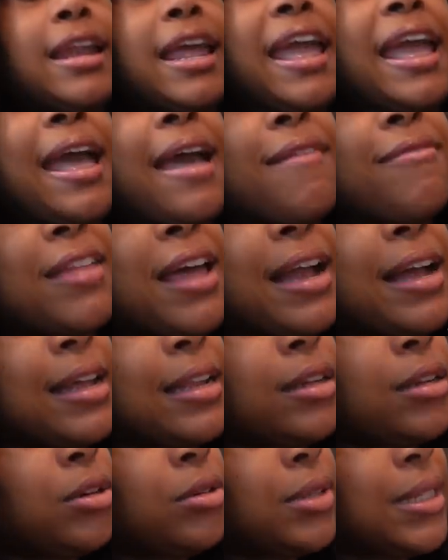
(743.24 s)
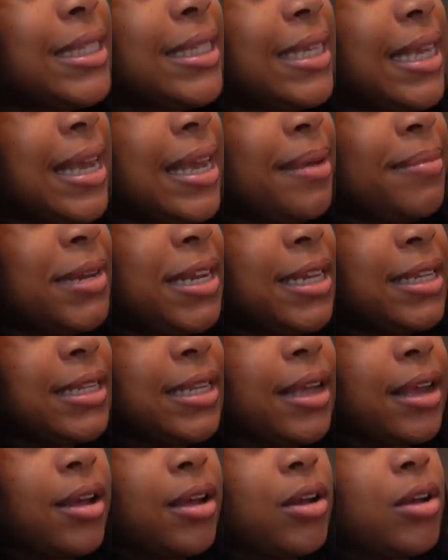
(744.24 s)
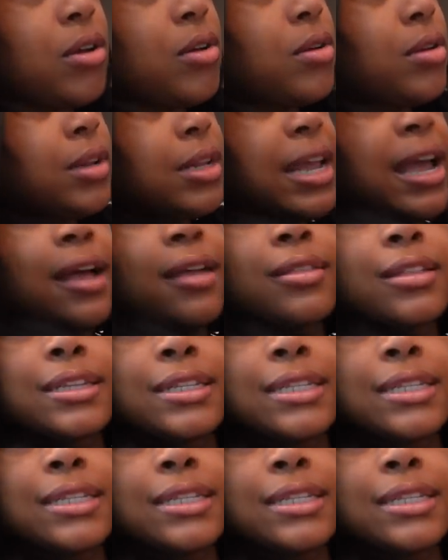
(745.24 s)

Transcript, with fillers: they have like a little seam detail down the